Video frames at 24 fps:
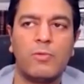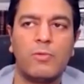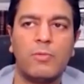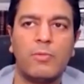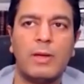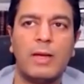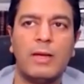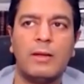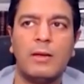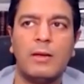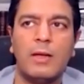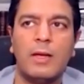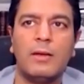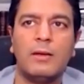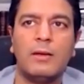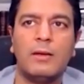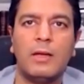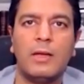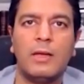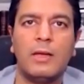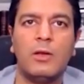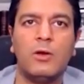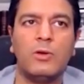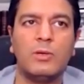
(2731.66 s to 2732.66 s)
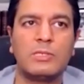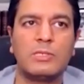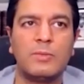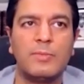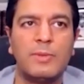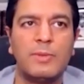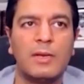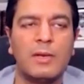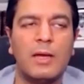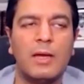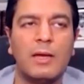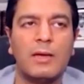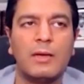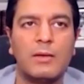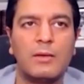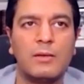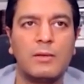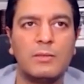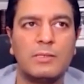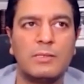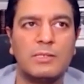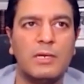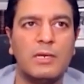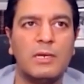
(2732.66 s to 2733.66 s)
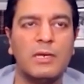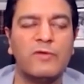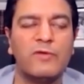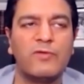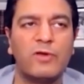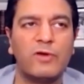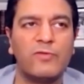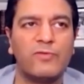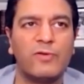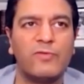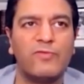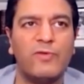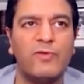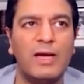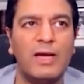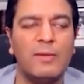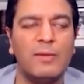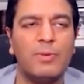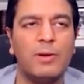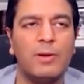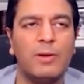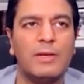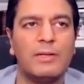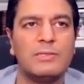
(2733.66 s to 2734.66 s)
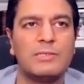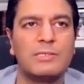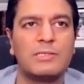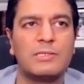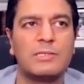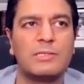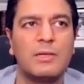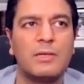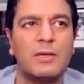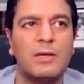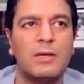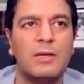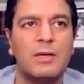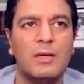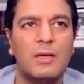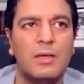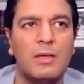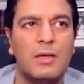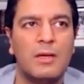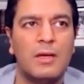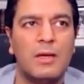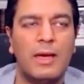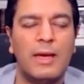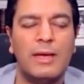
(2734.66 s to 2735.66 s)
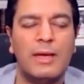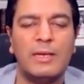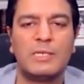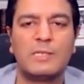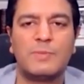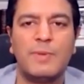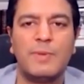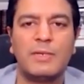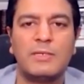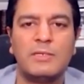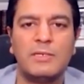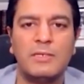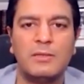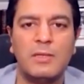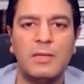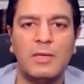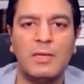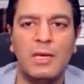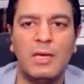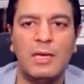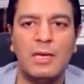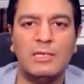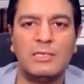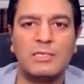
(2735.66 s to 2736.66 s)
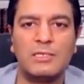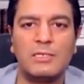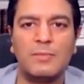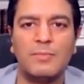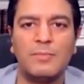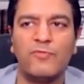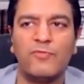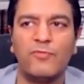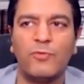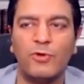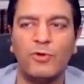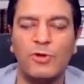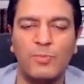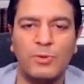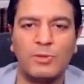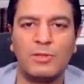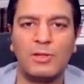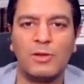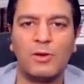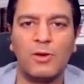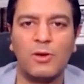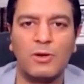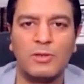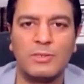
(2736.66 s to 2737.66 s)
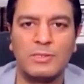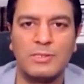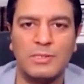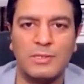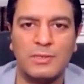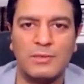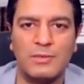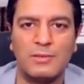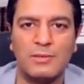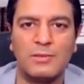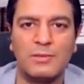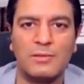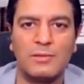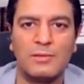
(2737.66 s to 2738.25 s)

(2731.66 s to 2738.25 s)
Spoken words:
And you know, it's a bit like sitting in front of a fireplace and expecting the heat before you put the logs in.